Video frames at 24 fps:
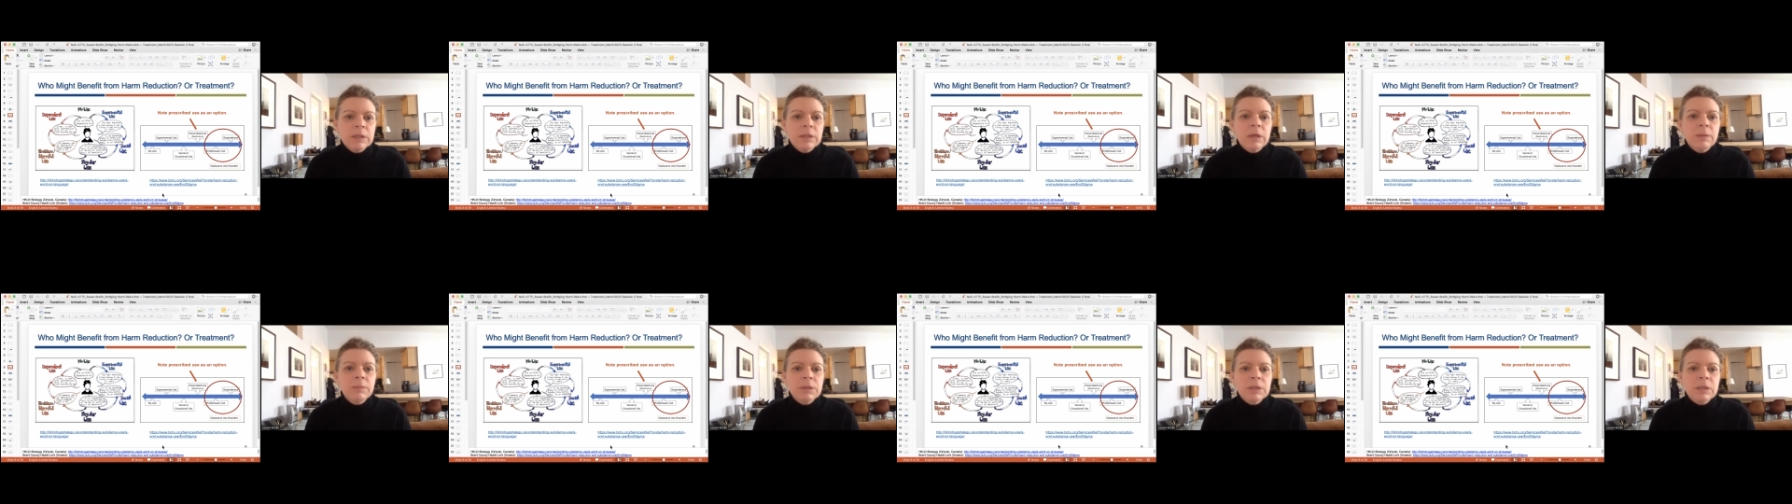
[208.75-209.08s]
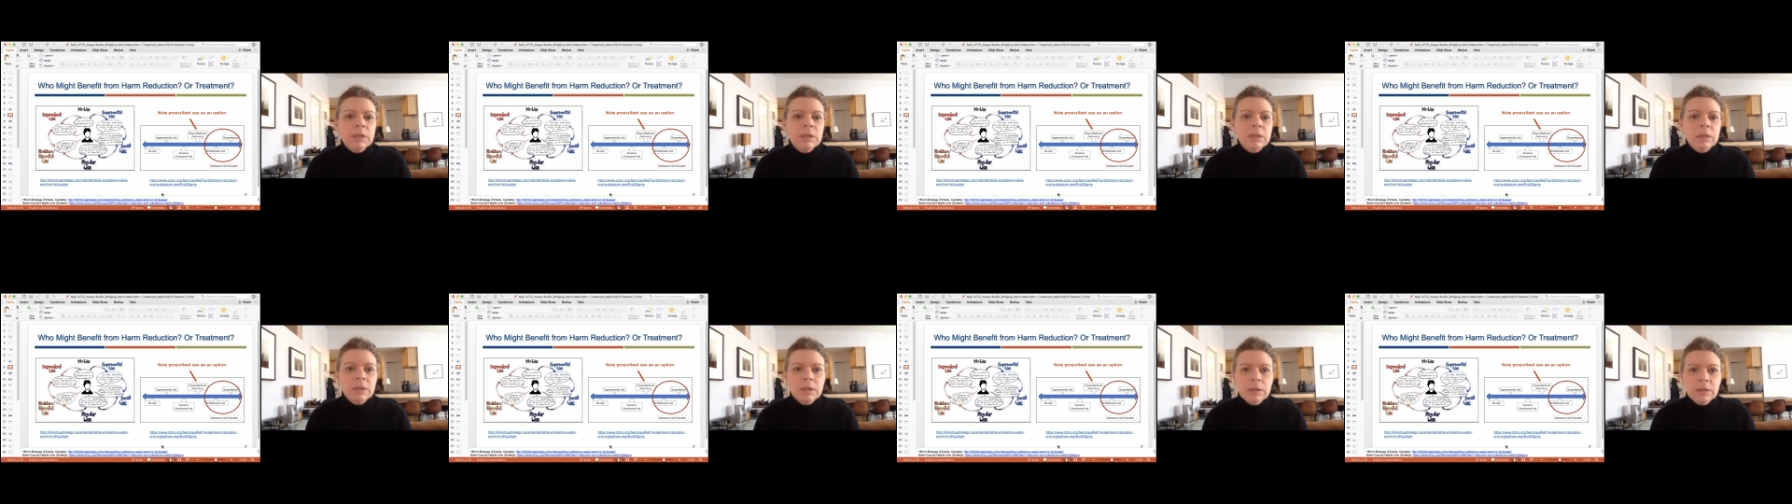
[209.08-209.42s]

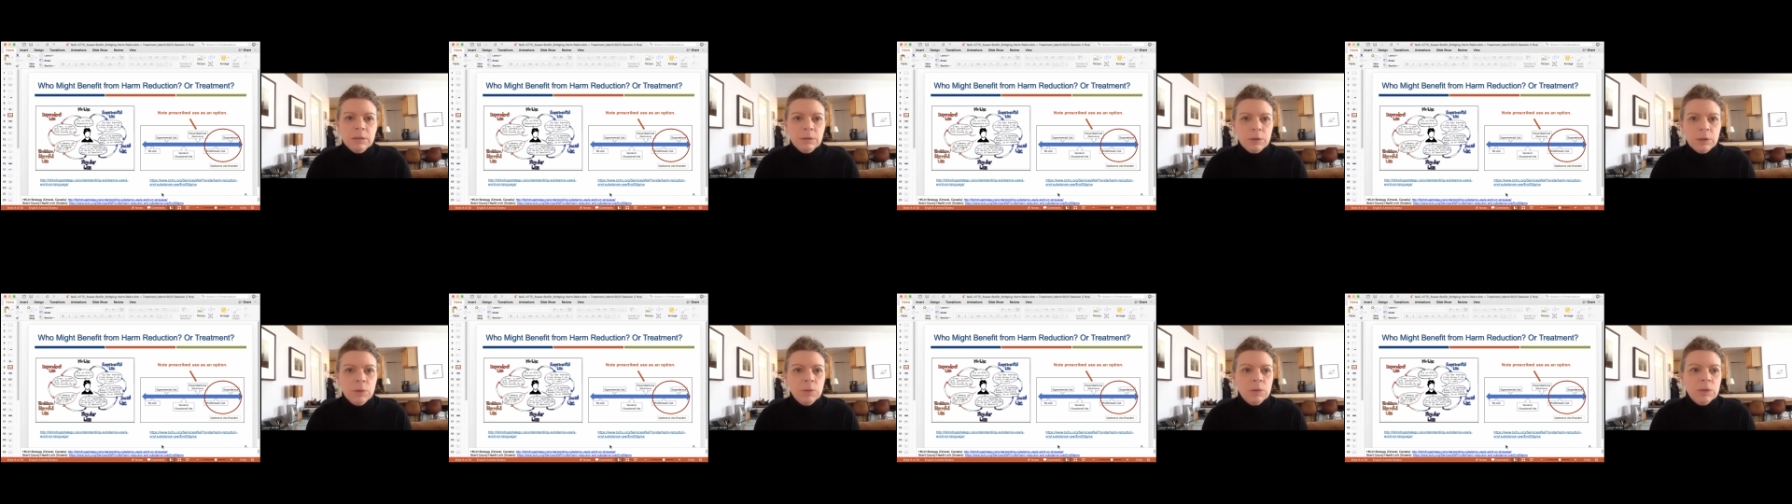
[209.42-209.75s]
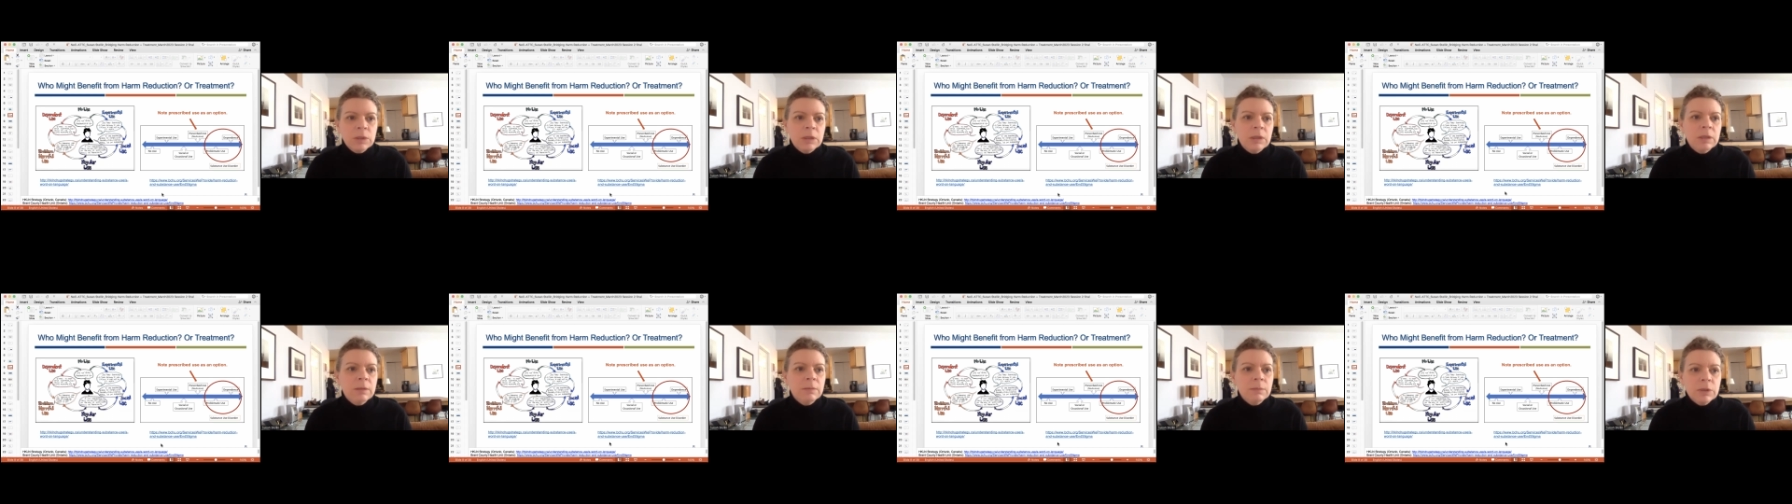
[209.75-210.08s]
substances or
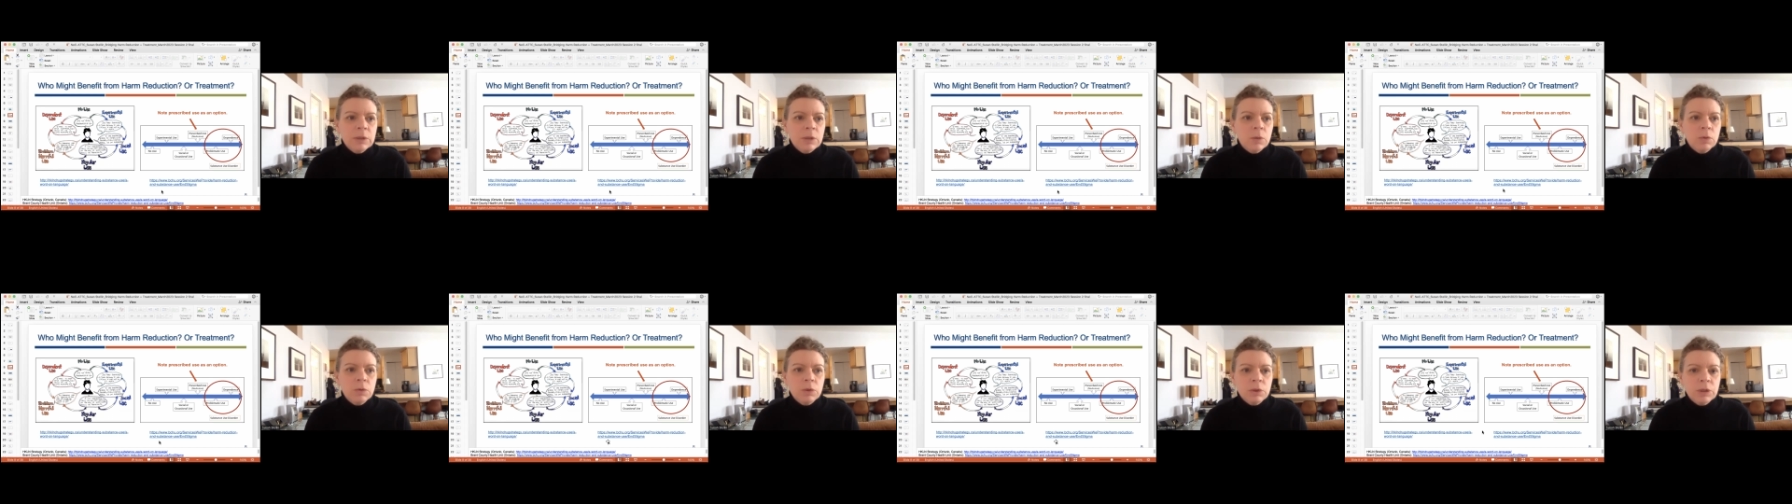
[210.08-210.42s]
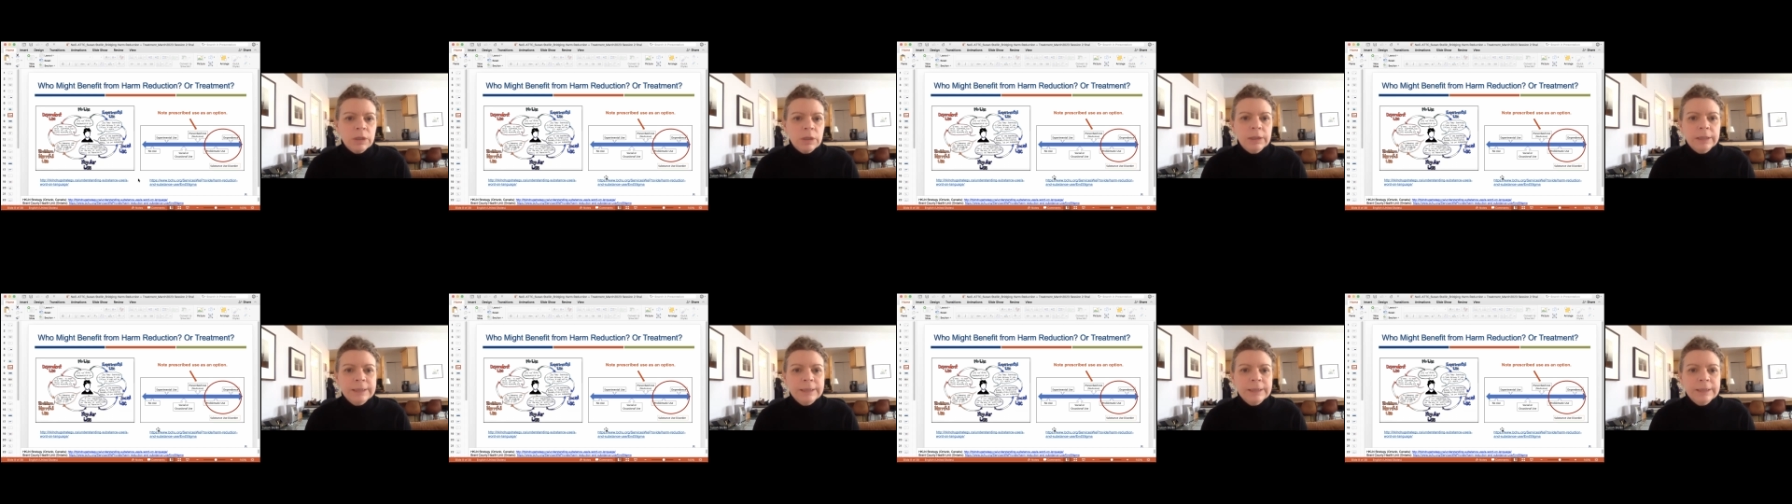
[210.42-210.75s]
using them
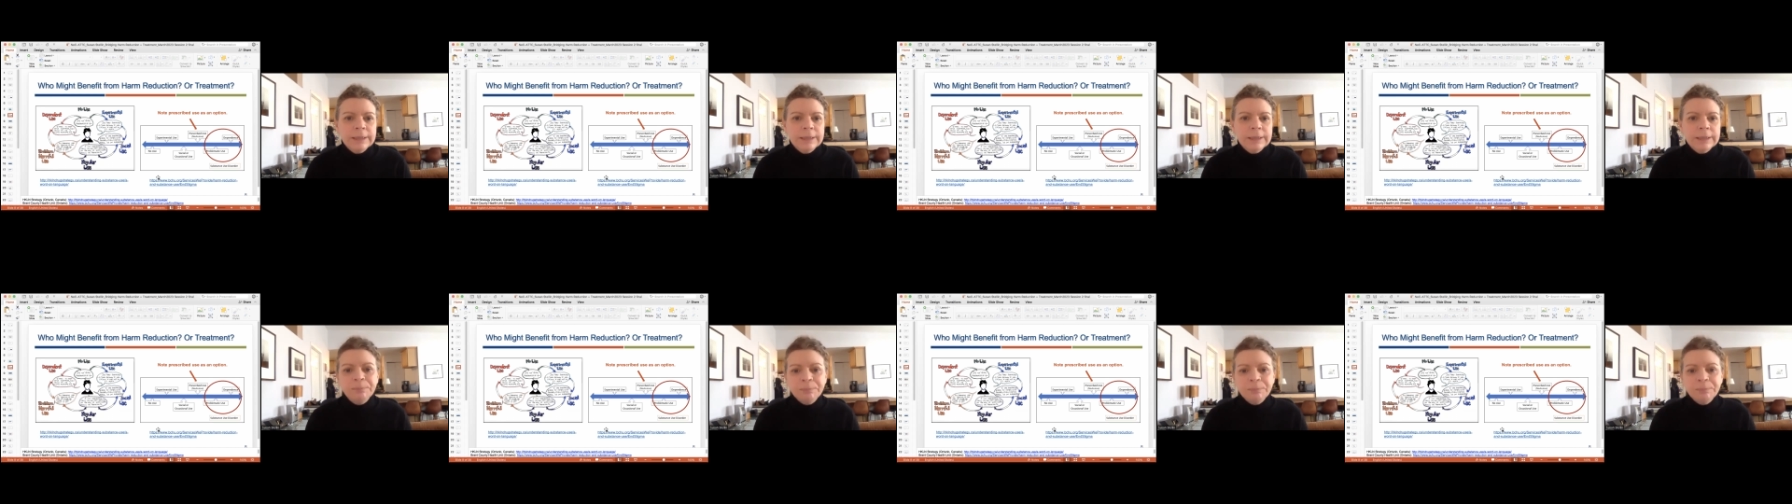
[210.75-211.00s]
socially.